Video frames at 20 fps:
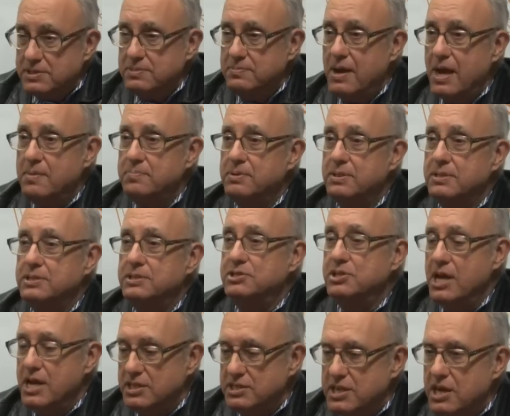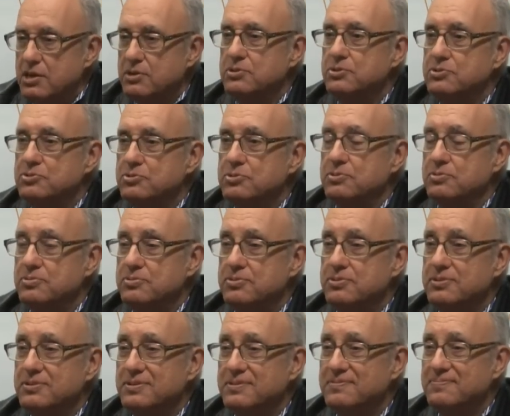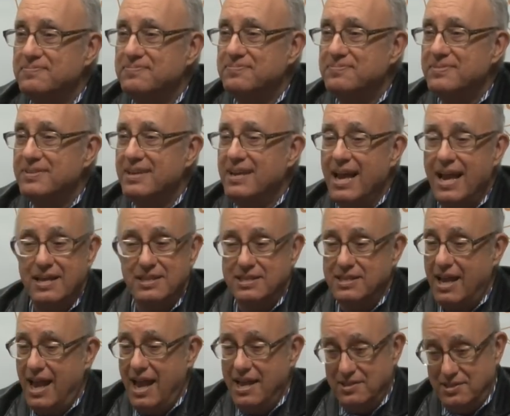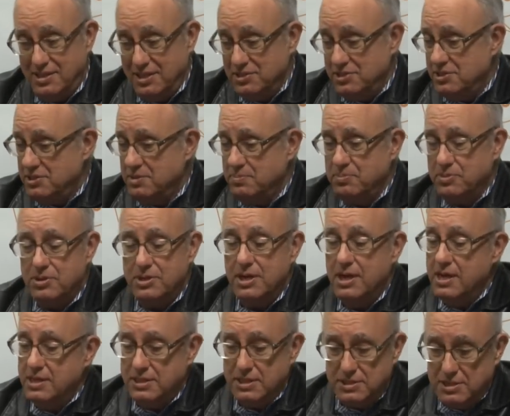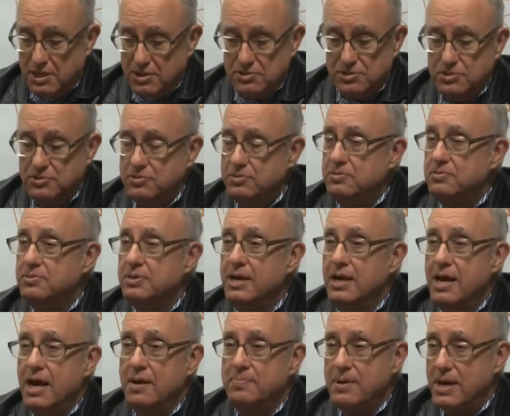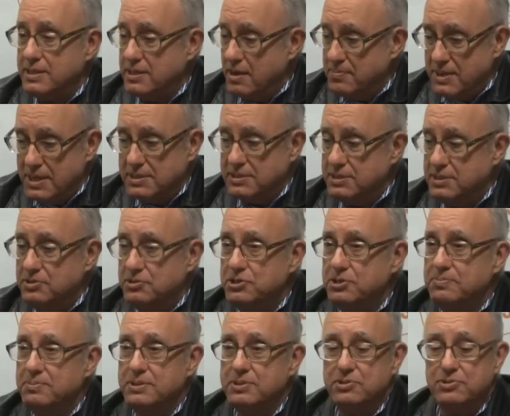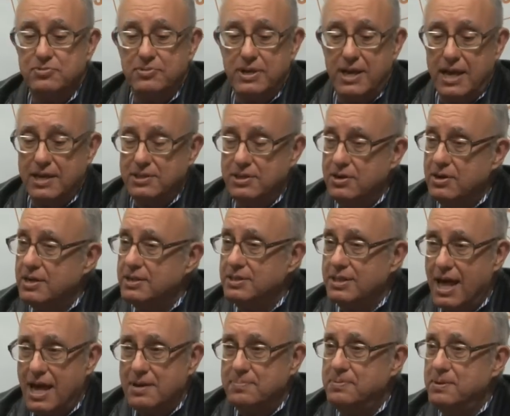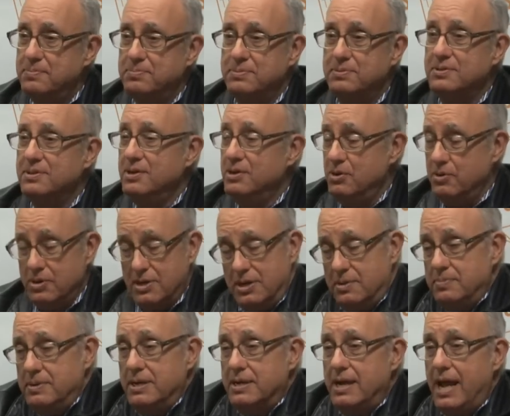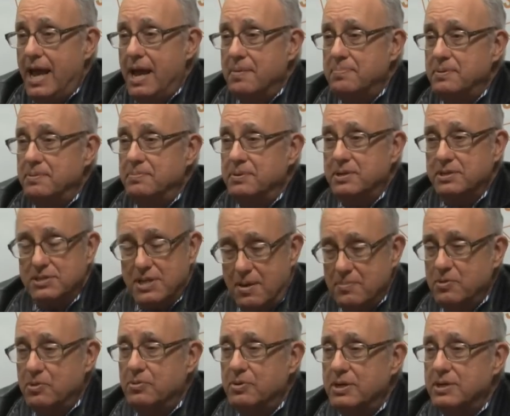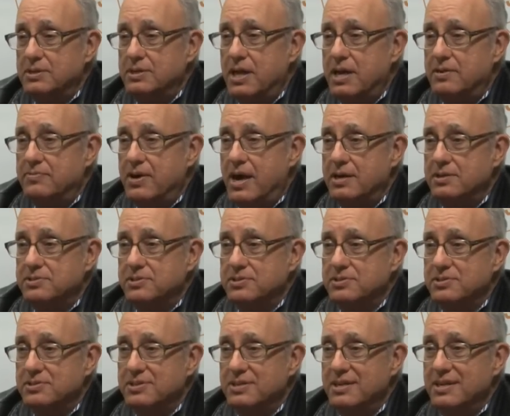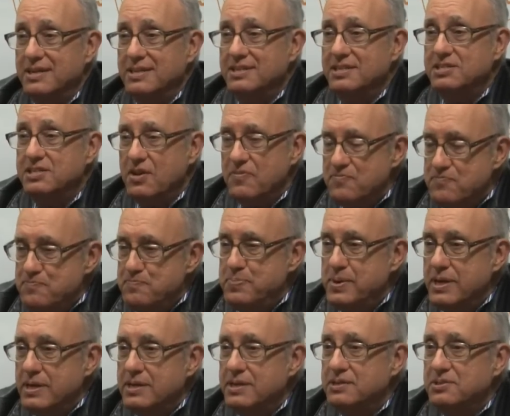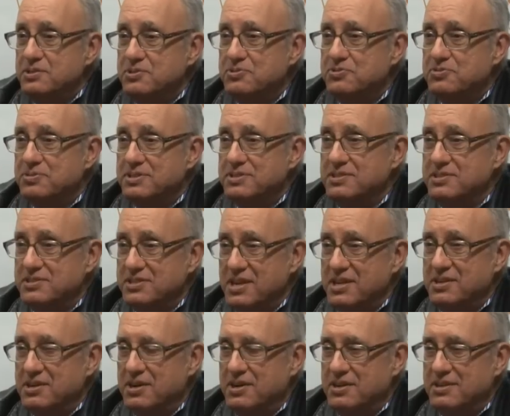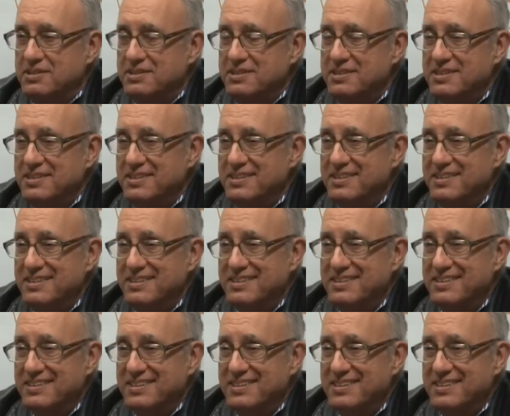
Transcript: of my abilities, tell the truth. And and this is a book that tells the truth about yeah. about a leadership industry. And there are a lot of people who are going to be unhappy because I'm going a lot of oxes. This is a big industry to take on. It is.